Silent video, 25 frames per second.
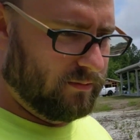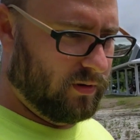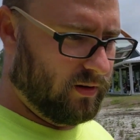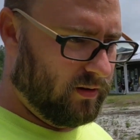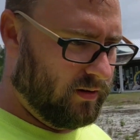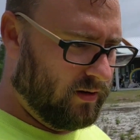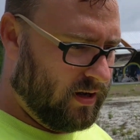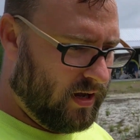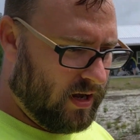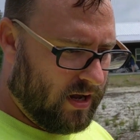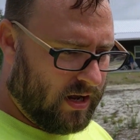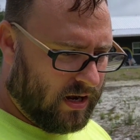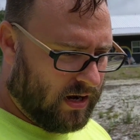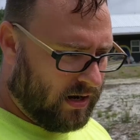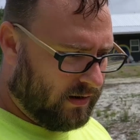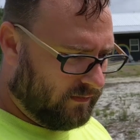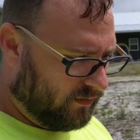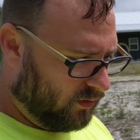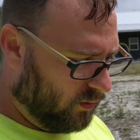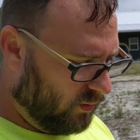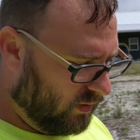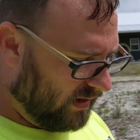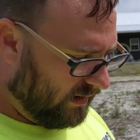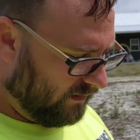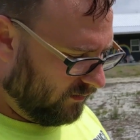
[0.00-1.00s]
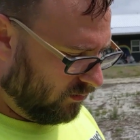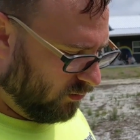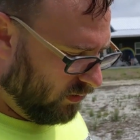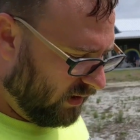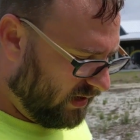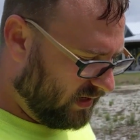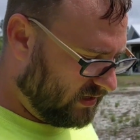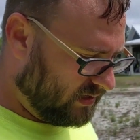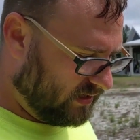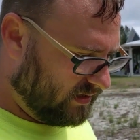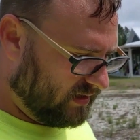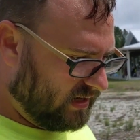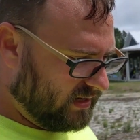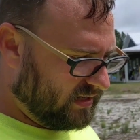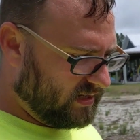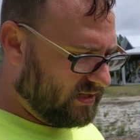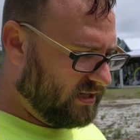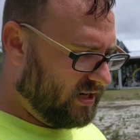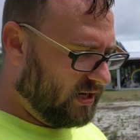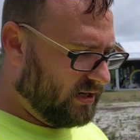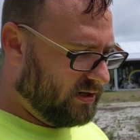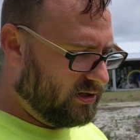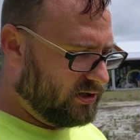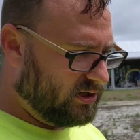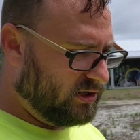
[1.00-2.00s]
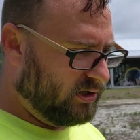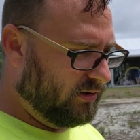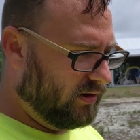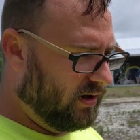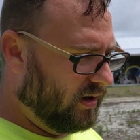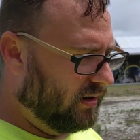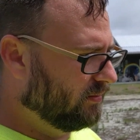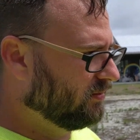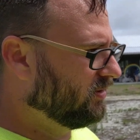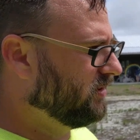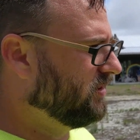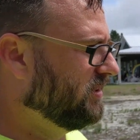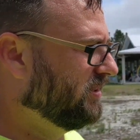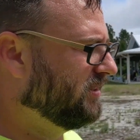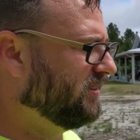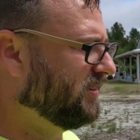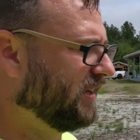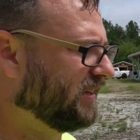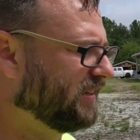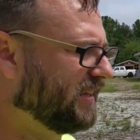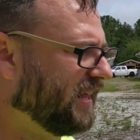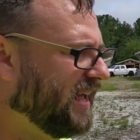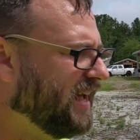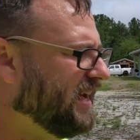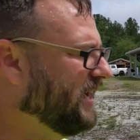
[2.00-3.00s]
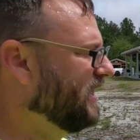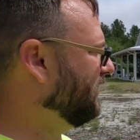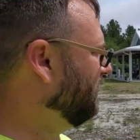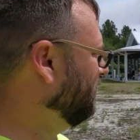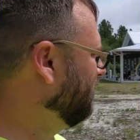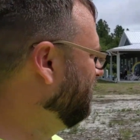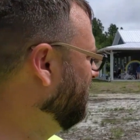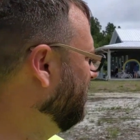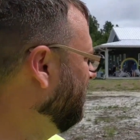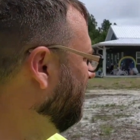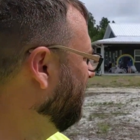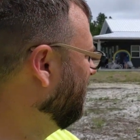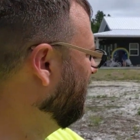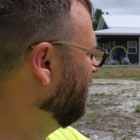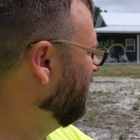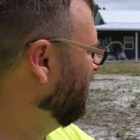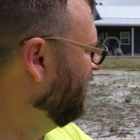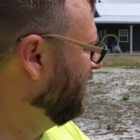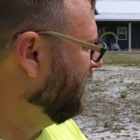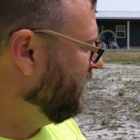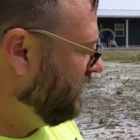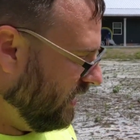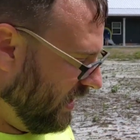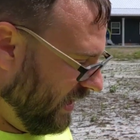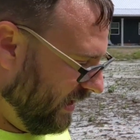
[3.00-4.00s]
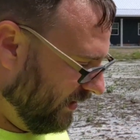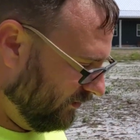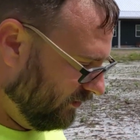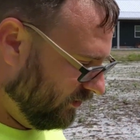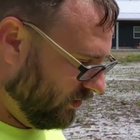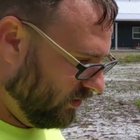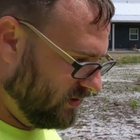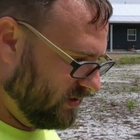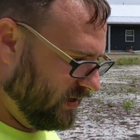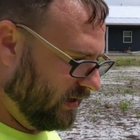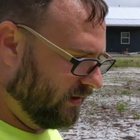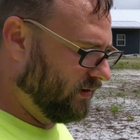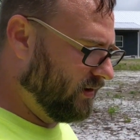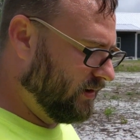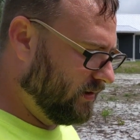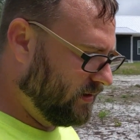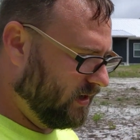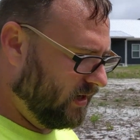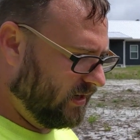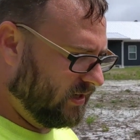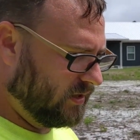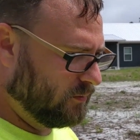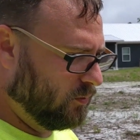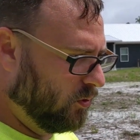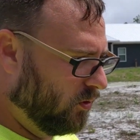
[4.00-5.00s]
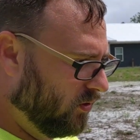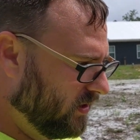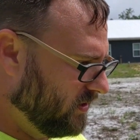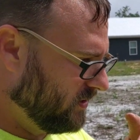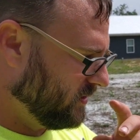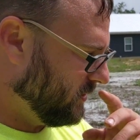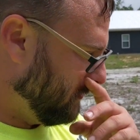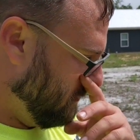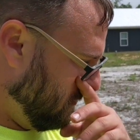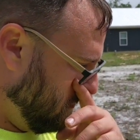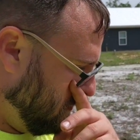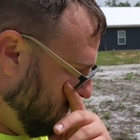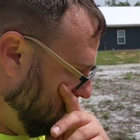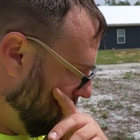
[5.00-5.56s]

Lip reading: but for whatever reason they just didn't shoot up like they have out in those areas I just pointed to.